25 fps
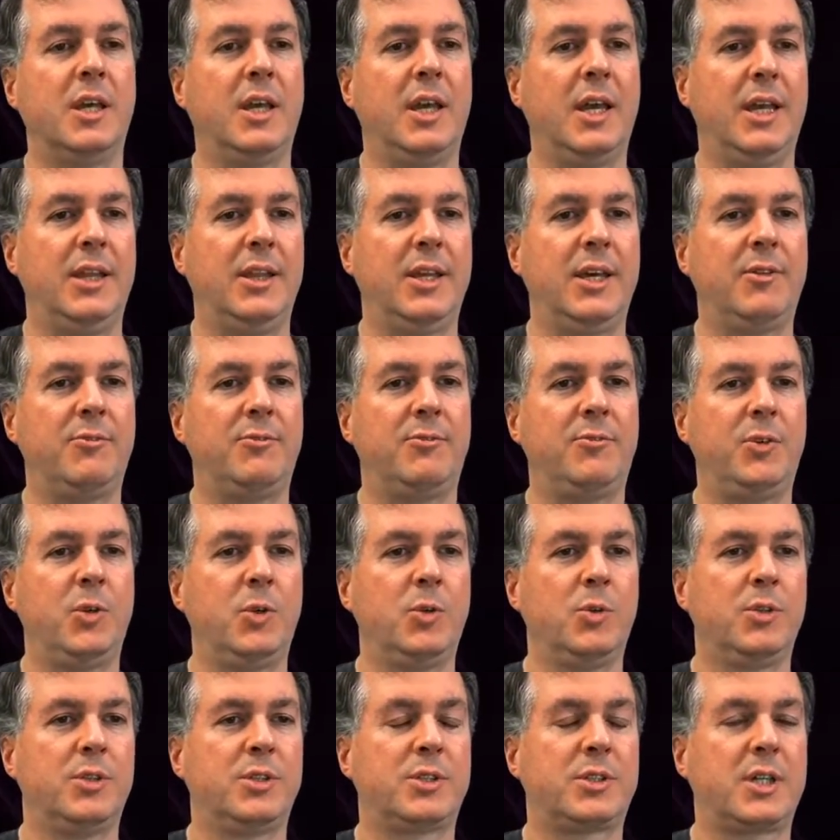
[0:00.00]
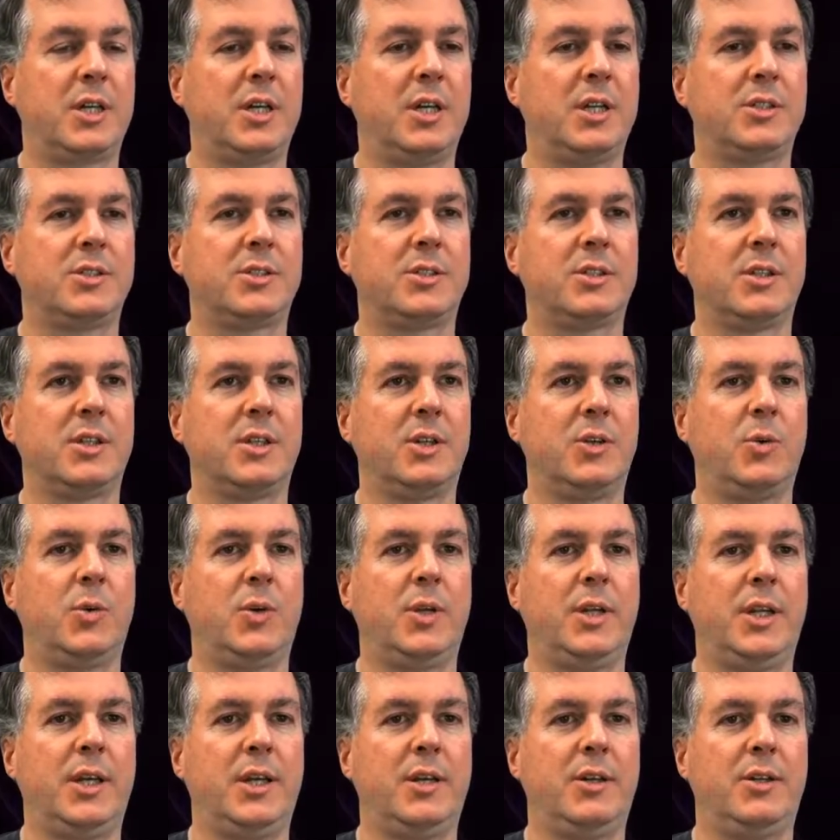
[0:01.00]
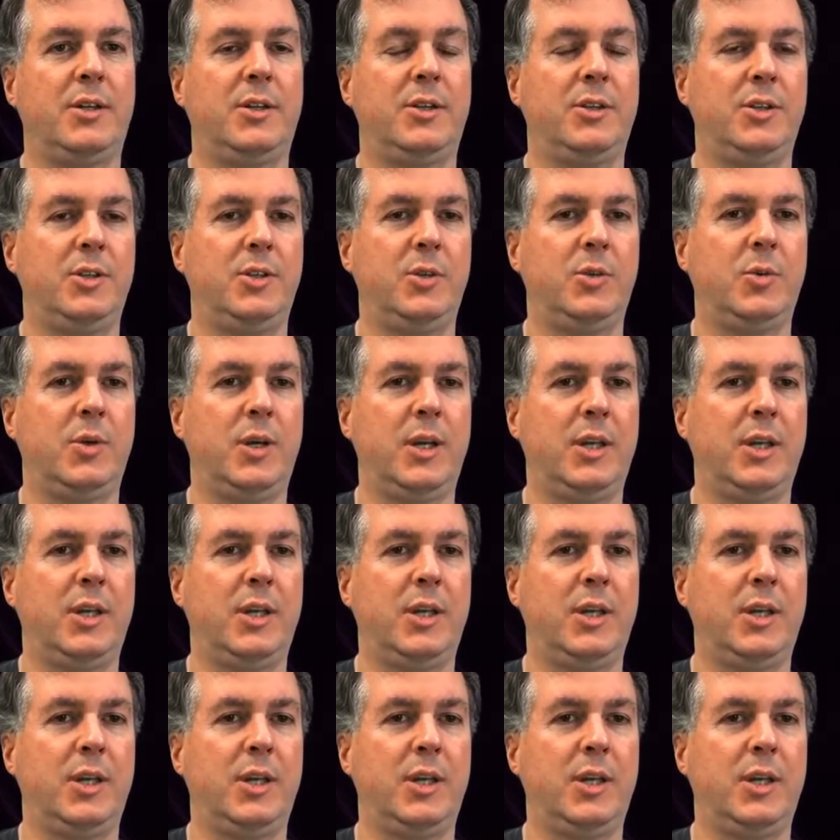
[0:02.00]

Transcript: And that fuel is constantly going out on you.